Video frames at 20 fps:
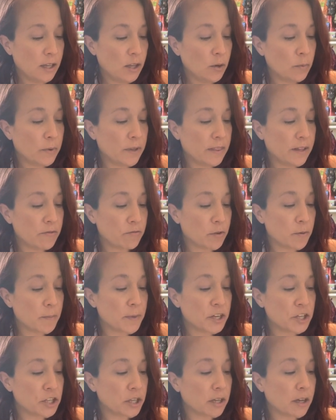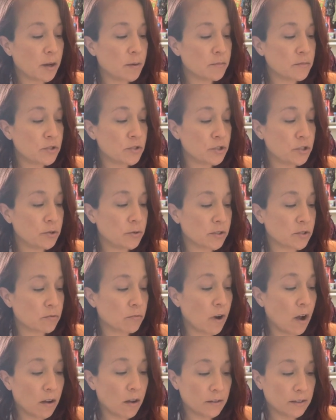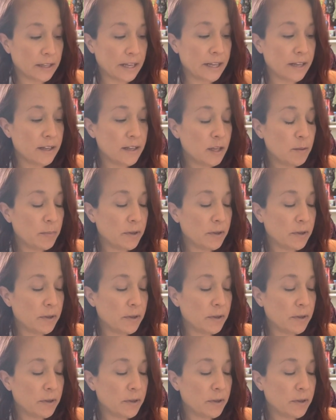When the information comes to us wrongly,